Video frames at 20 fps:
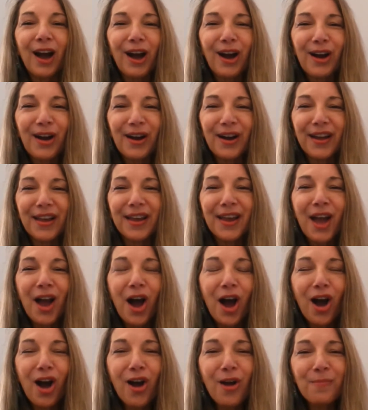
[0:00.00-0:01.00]
Hi,
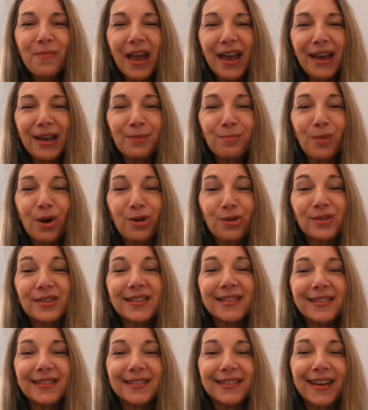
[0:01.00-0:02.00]
I'm Anne
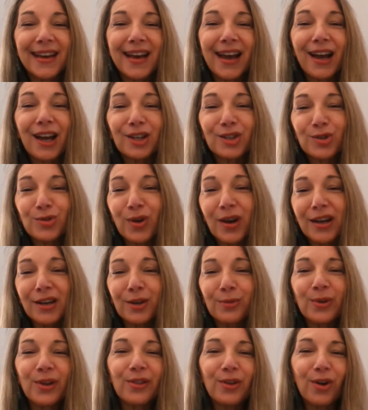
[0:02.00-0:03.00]
Morrison, a
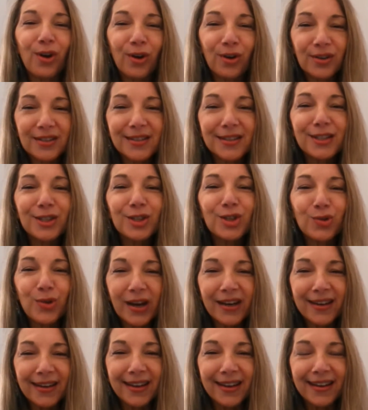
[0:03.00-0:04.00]
trainer with Odyssey
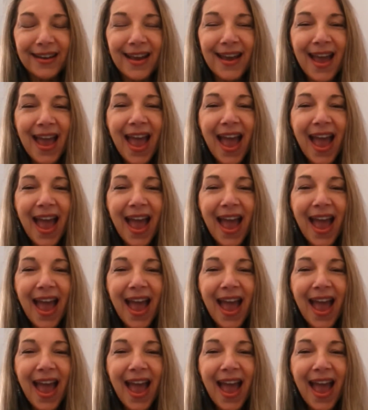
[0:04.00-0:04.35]
Training,